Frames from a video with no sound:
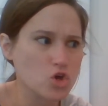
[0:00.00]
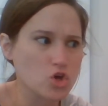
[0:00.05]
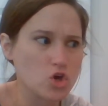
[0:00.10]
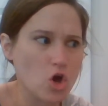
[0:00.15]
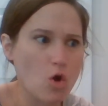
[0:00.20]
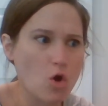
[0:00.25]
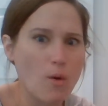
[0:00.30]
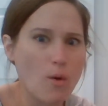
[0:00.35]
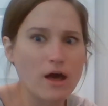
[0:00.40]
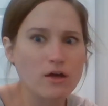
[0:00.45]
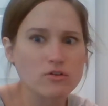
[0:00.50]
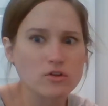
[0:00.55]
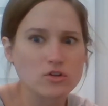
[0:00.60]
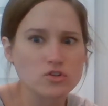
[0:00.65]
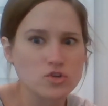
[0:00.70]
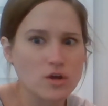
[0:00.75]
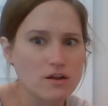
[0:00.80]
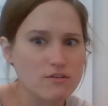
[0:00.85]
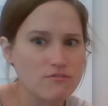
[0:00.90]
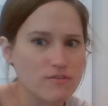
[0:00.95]
go out and
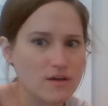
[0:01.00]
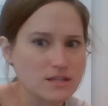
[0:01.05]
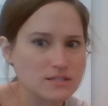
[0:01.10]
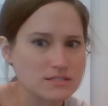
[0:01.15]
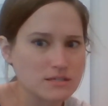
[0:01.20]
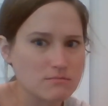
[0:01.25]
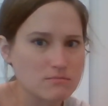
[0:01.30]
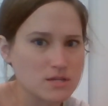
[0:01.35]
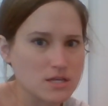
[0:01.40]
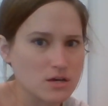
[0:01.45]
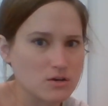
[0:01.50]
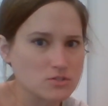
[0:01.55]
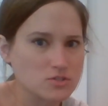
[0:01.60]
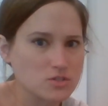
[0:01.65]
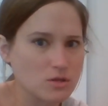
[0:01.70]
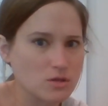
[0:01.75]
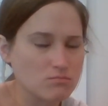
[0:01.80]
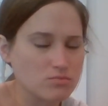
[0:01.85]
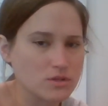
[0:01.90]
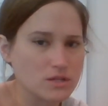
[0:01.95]
try to find somebody else
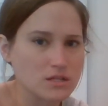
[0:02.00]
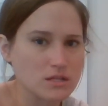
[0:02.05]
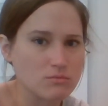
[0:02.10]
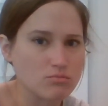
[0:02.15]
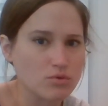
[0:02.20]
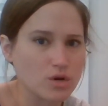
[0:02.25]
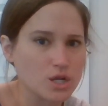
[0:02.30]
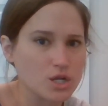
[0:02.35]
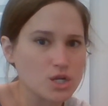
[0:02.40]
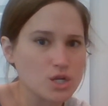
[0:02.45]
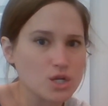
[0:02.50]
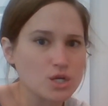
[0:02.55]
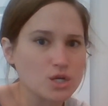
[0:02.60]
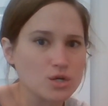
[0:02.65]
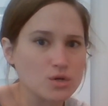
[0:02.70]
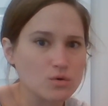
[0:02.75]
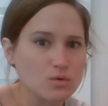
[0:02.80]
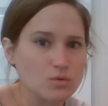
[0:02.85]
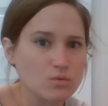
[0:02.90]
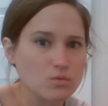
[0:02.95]
completely brand
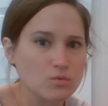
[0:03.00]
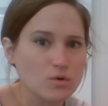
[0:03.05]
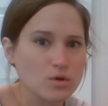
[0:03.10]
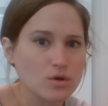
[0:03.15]
new